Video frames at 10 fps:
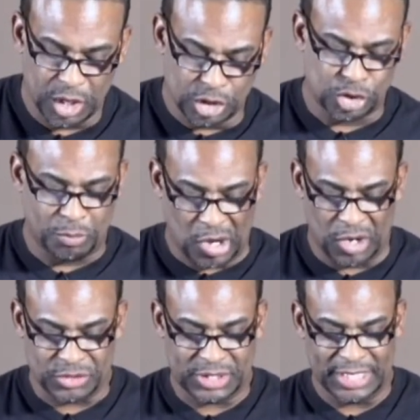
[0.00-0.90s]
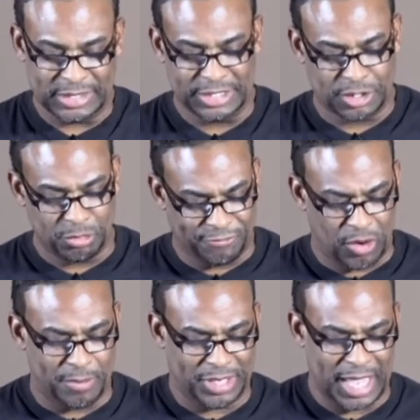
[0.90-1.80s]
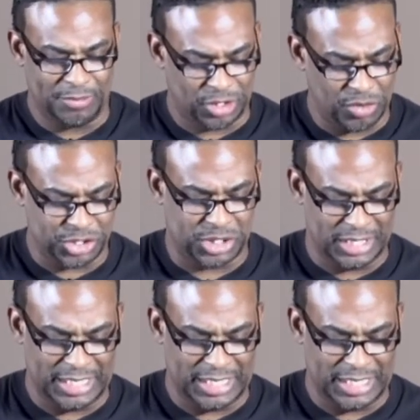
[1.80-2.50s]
So Paul says, listen, before I became a Christian,